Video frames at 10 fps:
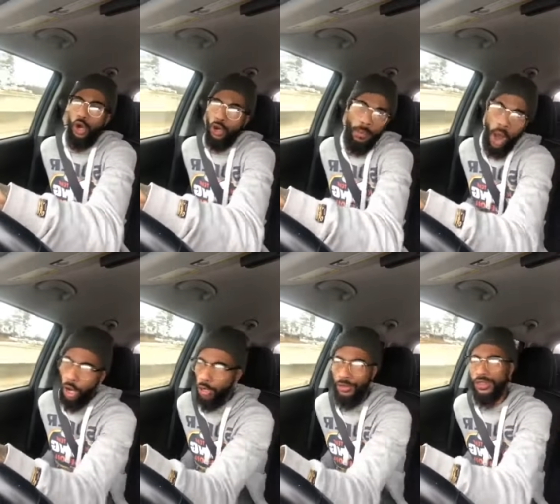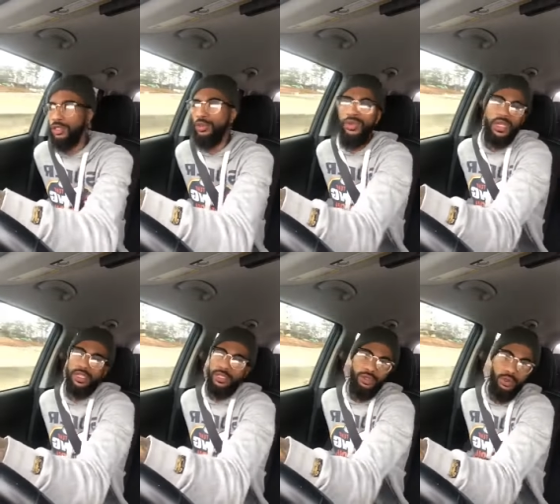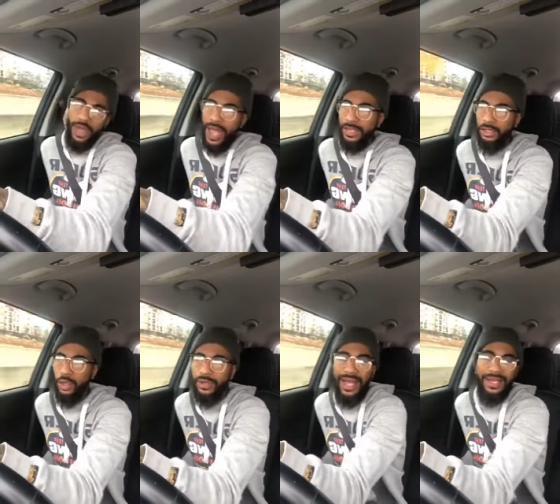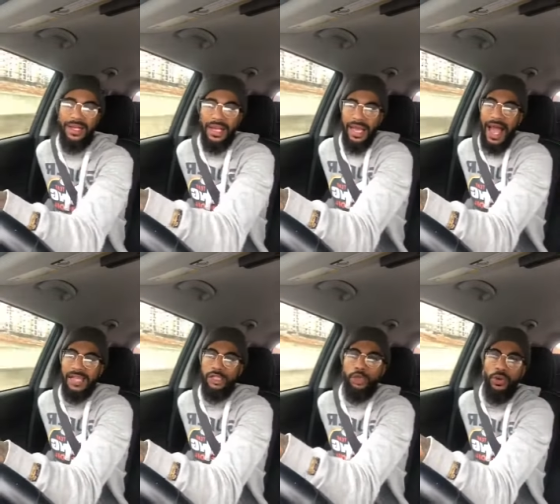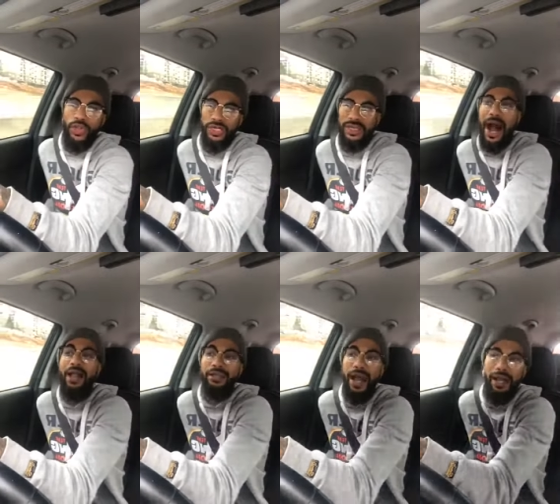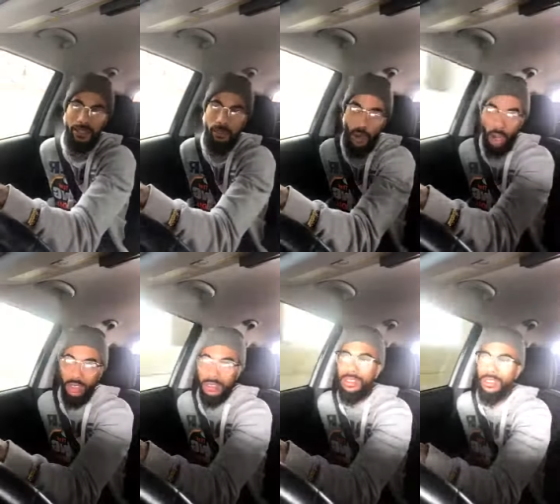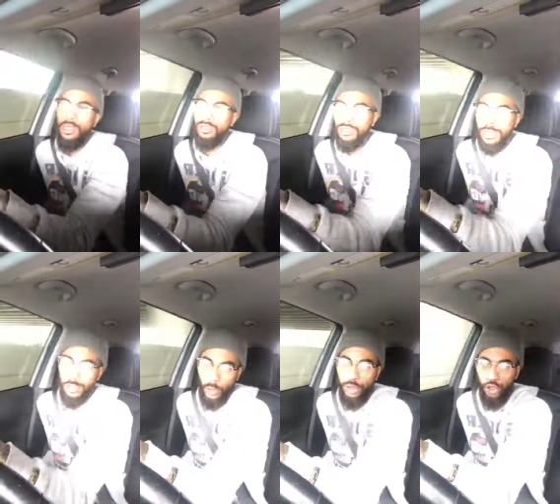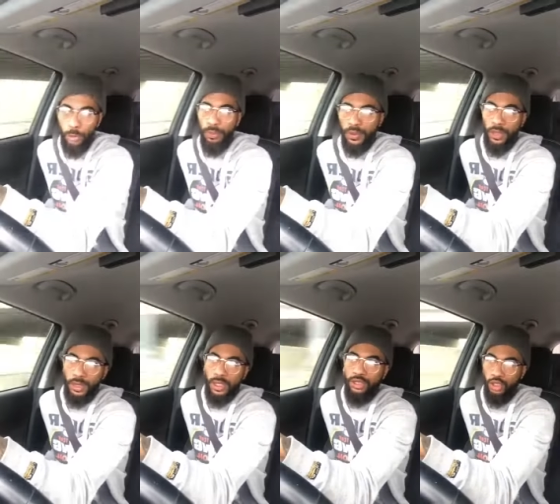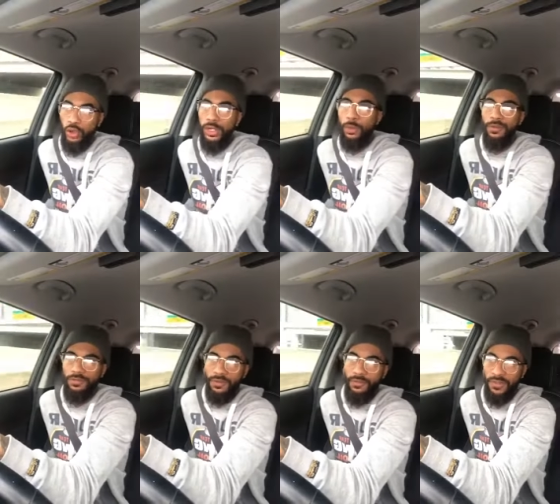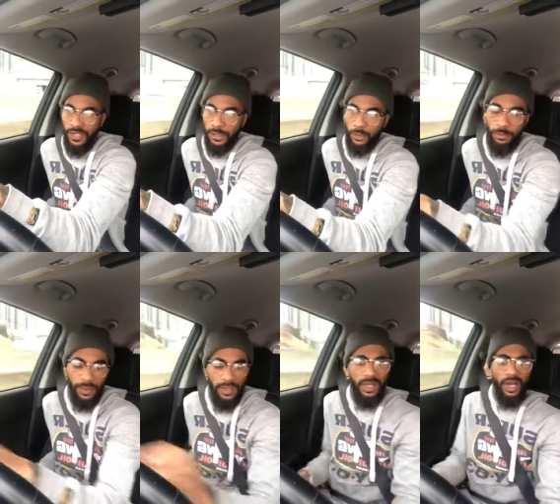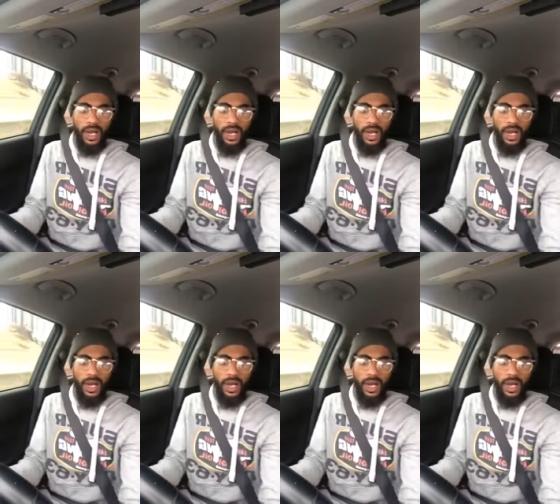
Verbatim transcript: go to Mars and do this and do that. So like it has to do with us colonizing Mars. So this is what Jupiter conjoining with Venus would be.